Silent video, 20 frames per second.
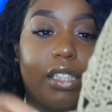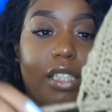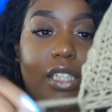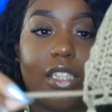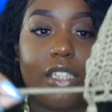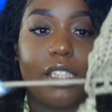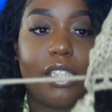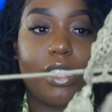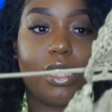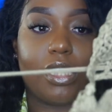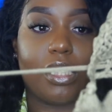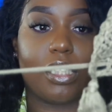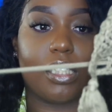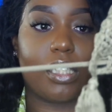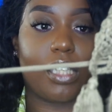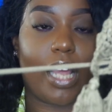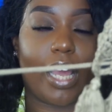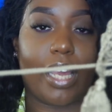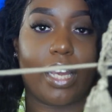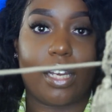this is just
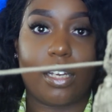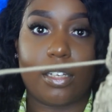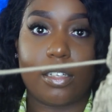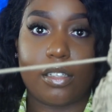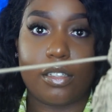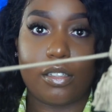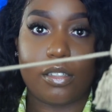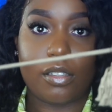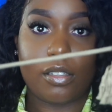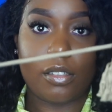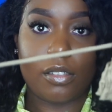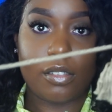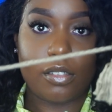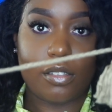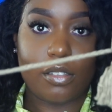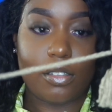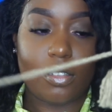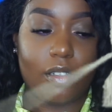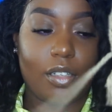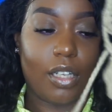like,
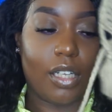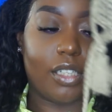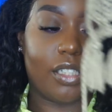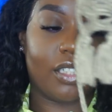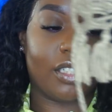It